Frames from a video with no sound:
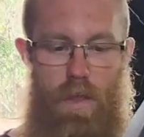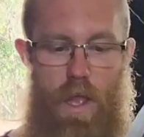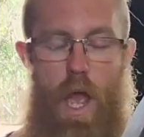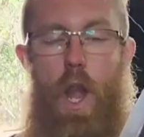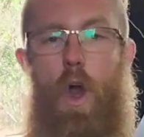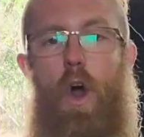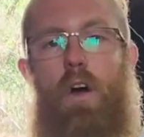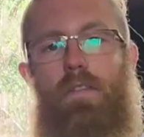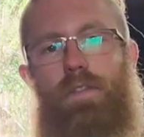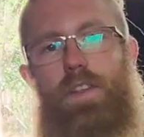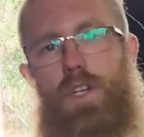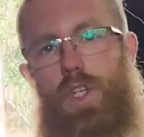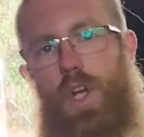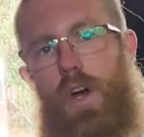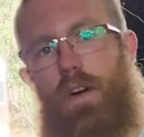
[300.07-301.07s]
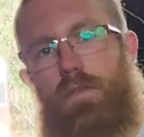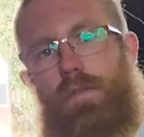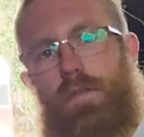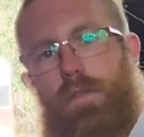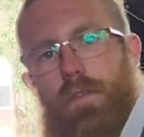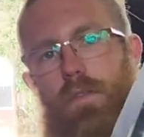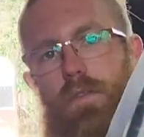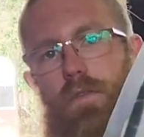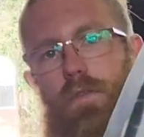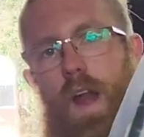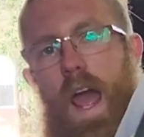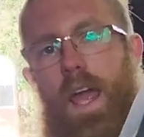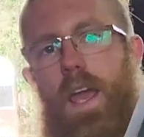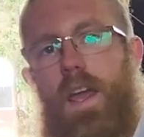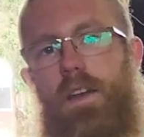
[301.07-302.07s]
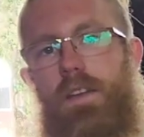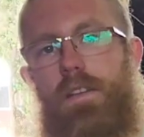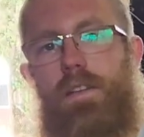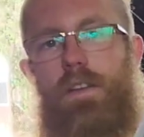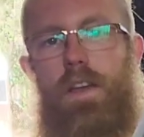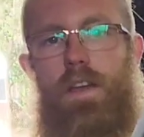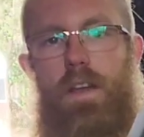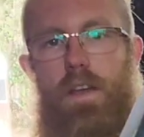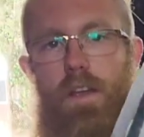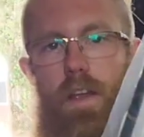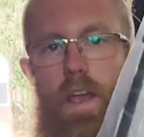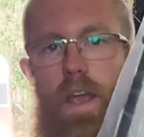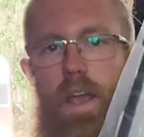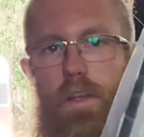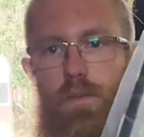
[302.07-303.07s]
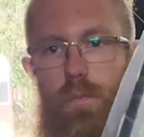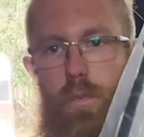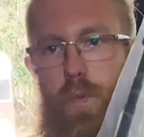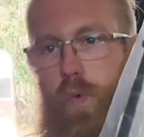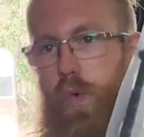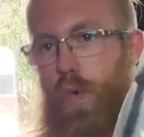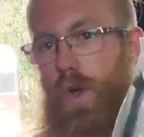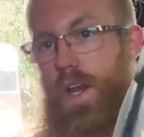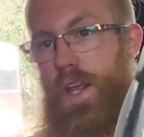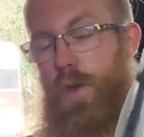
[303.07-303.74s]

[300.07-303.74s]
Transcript: an off-the-shelf rack end is pretty